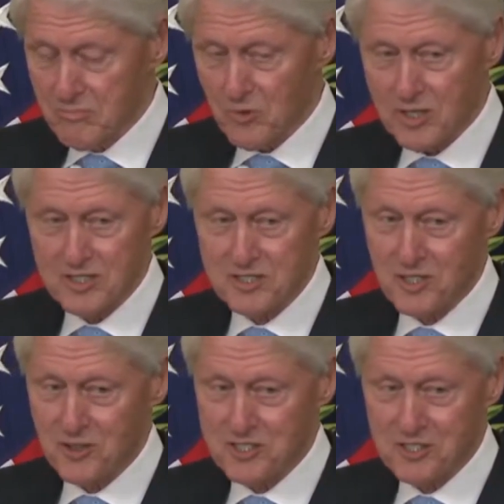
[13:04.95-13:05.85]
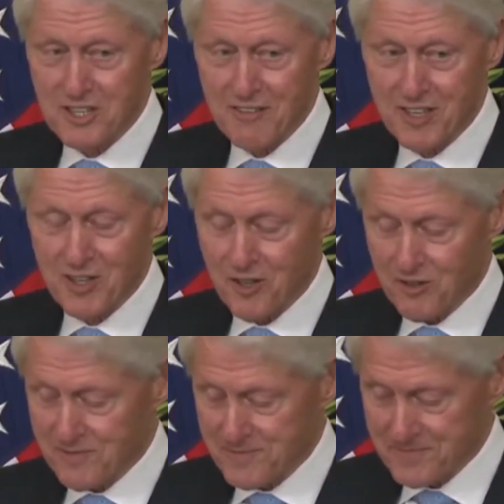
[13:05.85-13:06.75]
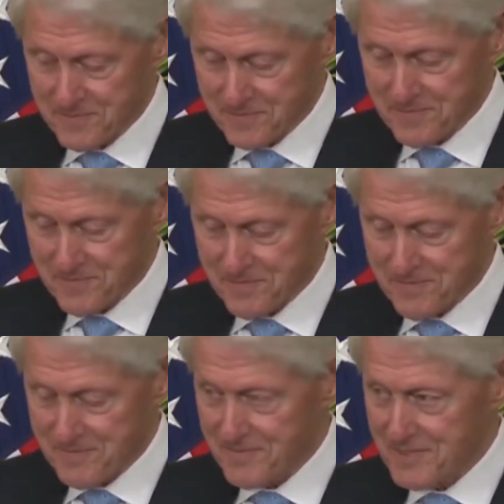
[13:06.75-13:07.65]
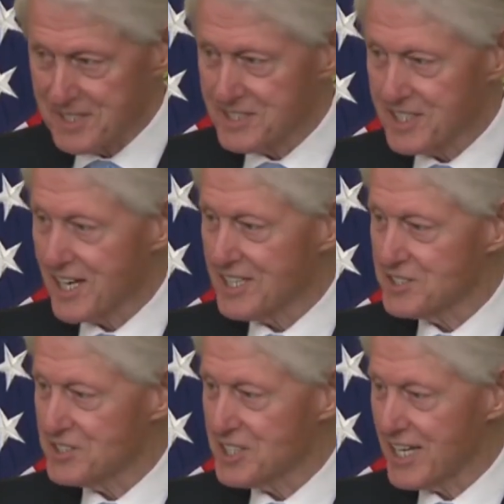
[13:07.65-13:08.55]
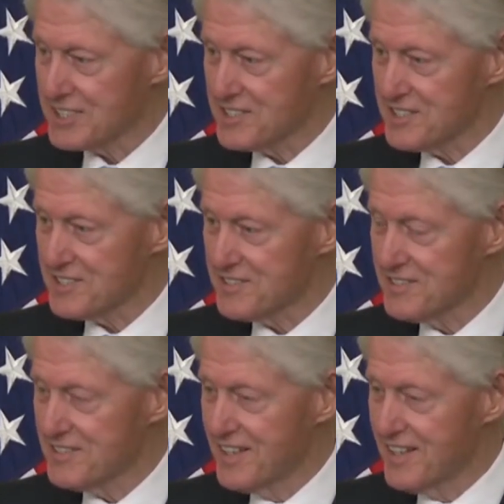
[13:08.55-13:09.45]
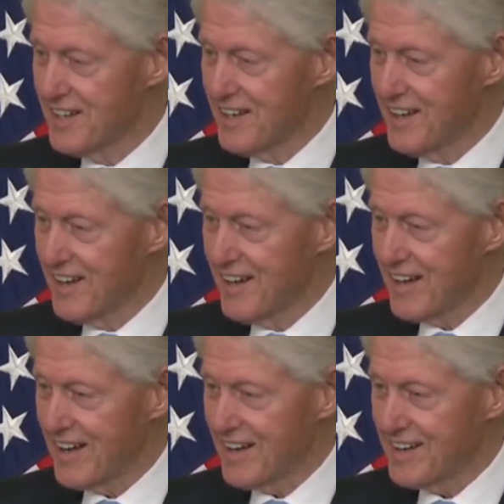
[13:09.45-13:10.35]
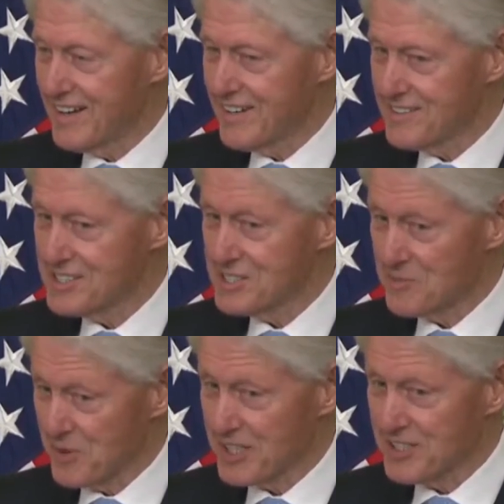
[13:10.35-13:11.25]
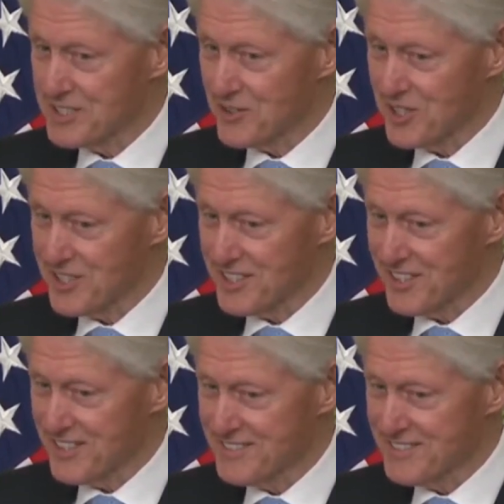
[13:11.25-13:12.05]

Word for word: one of the stories you haven't heard is Natasha Jackson's, and she's a pretty good storyteller.